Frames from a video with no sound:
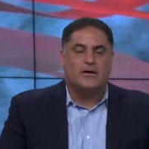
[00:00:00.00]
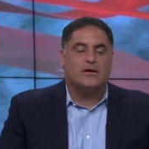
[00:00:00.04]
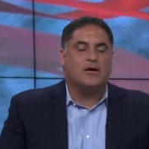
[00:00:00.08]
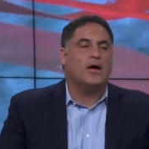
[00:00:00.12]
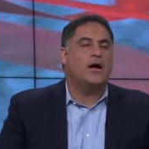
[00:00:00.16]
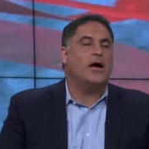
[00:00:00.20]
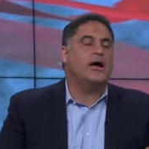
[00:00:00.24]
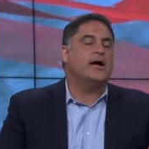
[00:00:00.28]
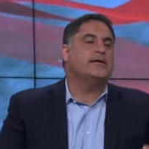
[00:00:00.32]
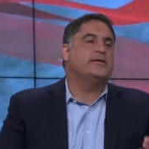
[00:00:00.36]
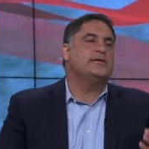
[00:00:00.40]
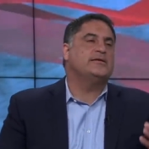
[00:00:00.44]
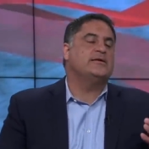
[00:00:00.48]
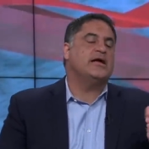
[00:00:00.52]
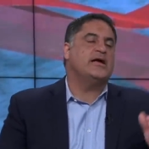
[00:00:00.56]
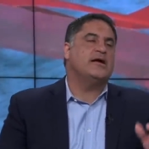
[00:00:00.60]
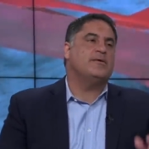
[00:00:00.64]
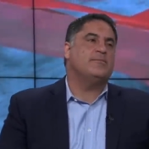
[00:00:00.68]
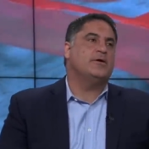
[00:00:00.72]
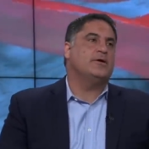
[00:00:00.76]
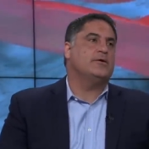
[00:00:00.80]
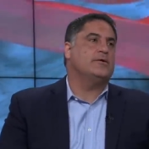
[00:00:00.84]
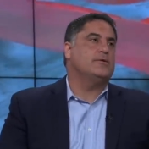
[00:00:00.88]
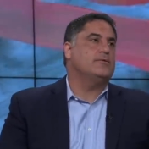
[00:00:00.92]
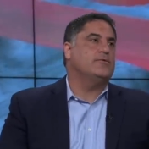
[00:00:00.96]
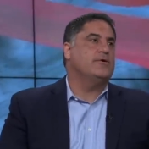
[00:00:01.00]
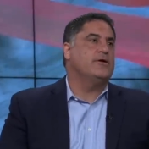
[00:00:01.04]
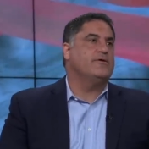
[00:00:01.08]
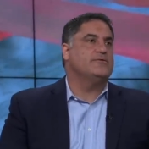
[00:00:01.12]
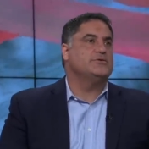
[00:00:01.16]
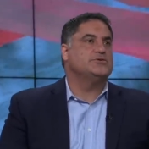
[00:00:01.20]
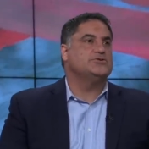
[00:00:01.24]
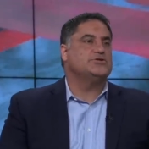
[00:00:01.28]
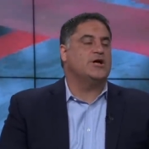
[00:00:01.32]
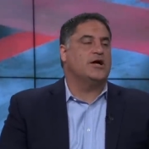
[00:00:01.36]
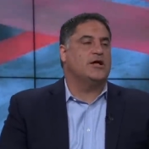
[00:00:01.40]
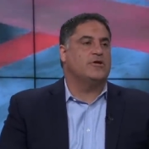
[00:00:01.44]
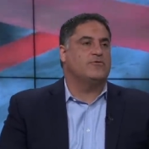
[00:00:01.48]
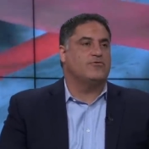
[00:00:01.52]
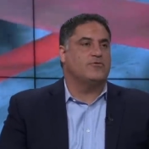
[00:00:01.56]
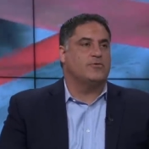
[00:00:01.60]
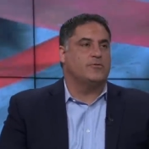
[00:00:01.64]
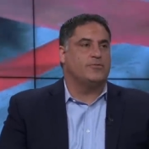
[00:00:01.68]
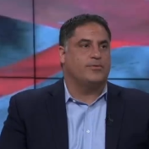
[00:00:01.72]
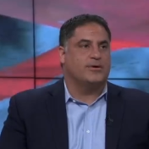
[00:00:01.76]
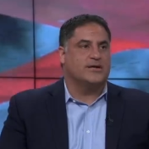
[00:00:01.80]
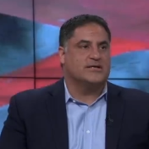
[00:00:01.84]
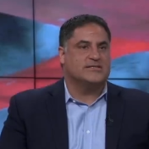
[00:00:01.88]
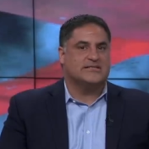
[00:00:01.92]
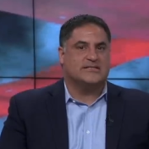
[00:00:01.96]
God damn it, we have a child for
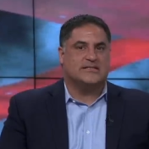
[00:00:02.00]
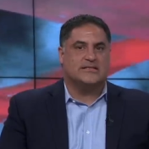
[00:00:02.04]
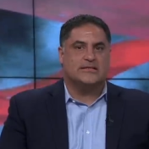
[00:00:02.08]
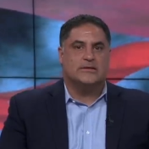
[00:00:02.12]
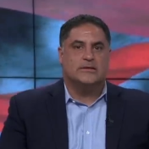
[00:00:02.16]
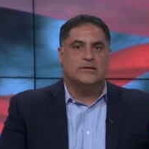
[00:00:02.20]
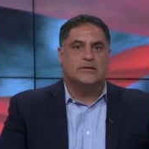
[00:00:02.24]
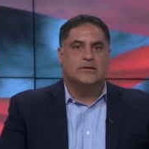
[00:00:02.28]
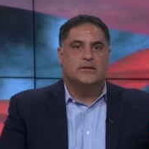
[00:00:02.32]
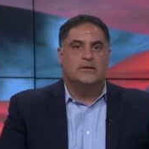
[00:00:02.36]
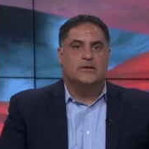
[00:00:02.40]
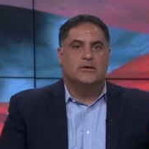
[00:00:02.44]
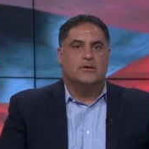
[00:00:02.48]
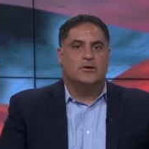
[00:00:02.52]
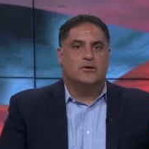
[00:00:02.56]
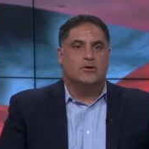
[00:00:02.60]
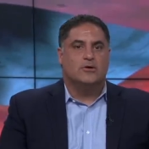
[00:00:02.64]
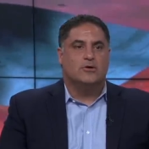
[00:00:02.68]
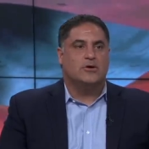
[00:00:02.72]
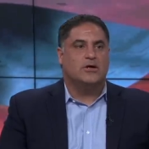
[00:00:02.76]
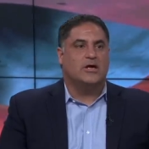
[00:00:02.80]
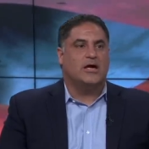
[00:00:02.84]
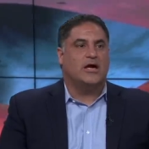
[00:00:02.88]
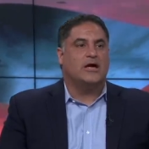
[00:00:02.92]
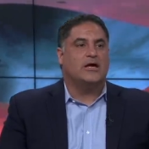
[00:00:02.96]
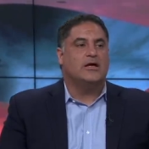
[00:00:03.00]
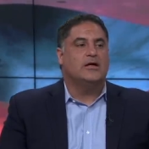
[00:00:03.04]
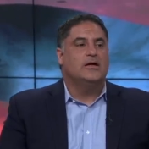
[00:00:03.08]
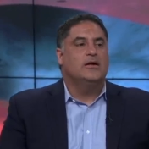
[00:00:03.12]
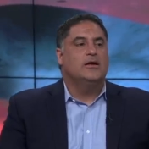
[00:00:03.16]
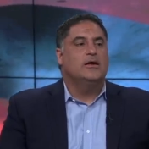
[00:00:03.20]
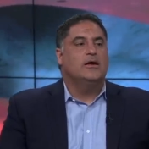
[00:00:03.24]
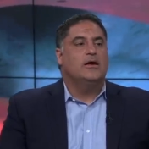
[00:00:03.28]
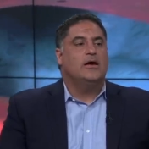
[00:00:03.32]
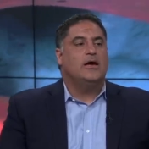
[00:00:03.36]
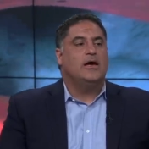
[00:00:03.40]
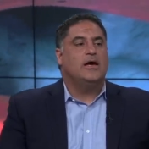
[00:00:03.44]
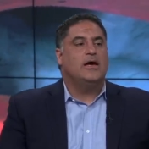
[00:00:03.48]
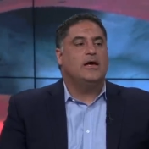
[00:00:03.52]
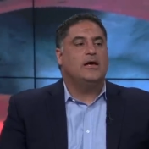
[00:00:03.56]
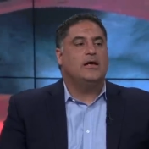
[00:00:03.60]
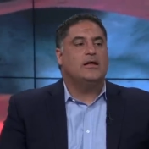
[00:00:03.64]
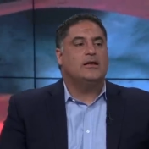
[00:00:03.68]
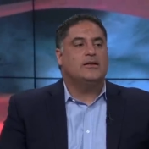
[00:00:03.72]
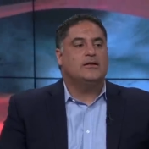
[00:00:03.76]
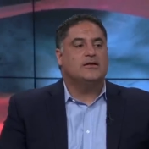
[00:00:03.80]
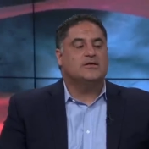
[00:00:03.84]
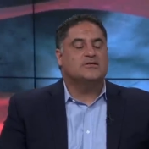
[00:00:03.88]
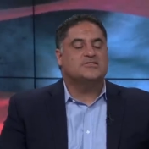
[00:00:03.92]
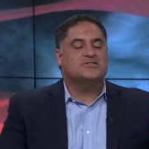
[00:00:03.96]
a president. We do. Okay,
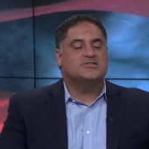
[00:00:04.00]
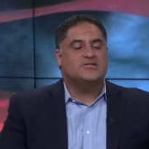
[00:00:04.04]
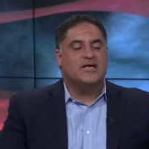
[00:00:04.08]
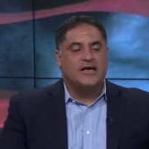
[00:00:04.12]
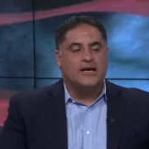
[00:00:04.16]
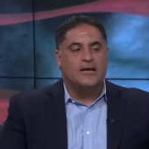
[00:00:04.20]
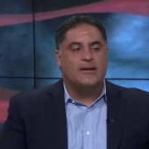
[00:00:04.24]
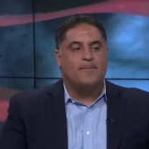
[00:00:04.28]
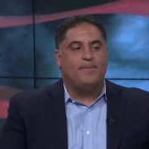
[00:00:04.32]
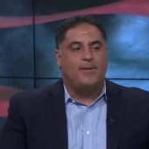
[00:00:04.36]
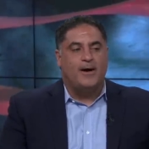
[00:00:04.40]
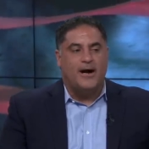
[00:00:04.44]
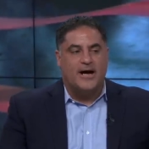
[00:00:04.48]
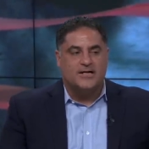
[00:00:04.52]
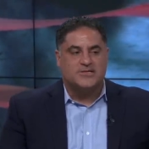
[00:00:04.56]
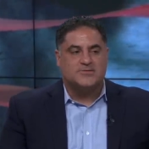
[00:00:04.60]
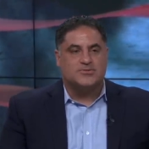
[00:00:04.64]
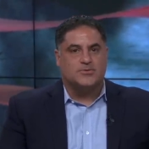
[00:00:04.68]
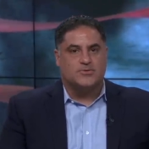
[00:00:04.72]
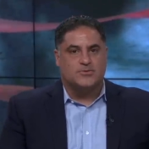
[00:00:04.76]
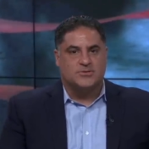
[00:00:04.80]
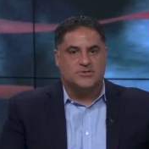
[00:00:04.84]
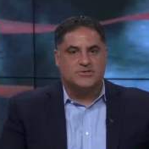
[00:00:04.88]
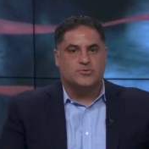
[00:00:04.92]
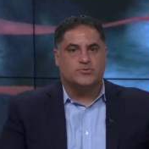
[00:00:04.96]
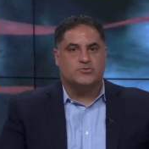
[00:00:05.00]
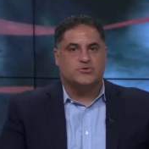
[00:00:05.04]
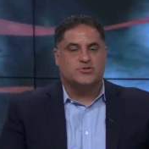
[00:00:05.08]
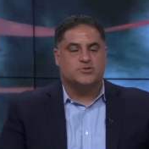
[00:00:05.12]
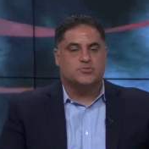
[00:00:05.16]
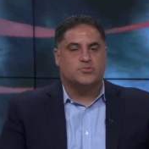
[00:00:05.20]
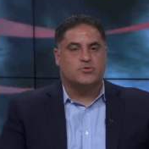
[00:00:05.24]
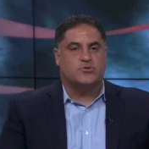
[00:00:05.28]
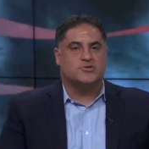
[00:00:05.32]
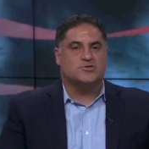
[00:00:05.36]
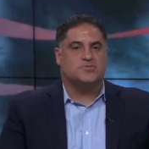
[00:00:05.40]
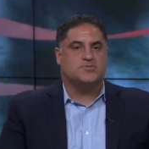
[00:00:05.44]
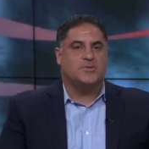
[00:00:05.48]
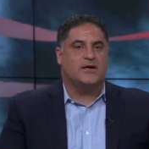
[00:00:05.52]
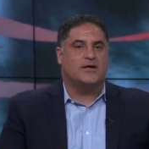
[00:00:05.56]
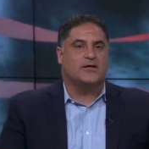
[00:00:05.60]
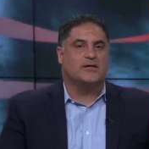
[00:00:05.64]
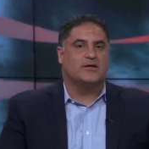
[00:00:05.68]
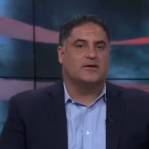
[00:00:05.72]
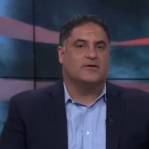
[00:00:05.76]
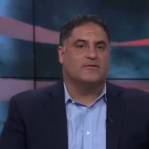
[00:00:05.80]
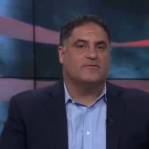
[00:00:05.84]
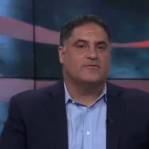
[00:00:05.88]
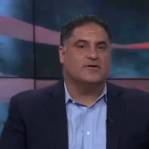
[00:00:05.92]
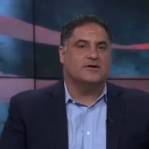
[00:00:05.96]
and the second possible reason, which is more
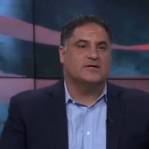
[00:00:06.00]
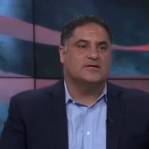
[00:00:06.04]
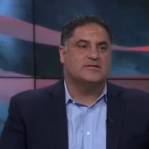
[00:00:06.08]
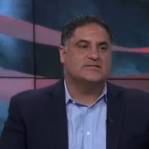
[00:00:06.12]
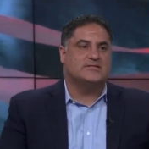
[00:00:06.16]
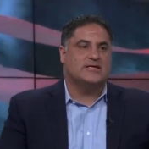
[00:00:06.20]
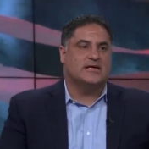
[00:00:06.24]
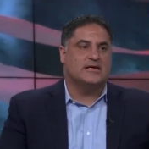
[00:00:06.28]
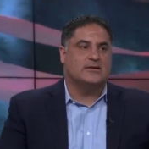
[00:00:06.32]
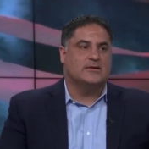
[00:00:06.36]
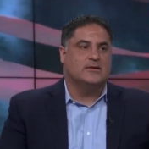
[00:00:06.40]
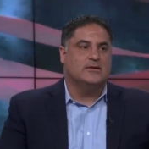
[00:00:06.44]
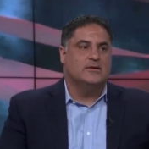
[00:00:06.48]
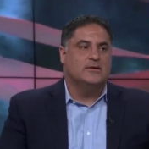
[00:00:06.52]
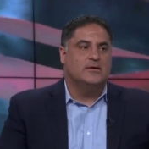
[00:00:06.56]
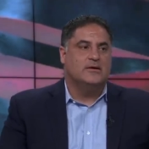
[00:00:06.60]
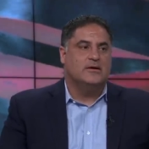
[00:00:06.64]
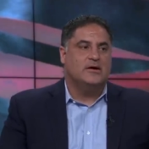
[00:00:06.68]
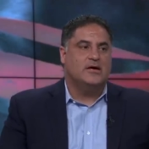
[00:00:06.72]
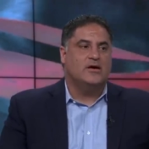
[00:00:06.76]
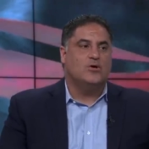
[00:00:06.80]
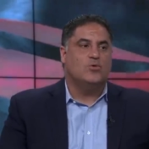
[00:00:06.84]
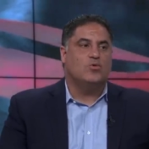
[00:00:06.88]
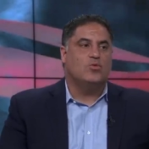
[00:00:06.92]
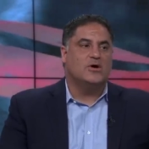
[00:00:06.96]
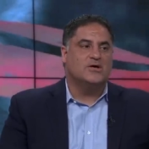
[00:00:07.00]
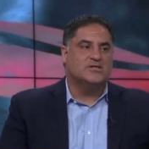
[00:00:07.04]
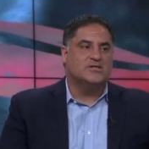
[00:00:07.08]
speculative, is that it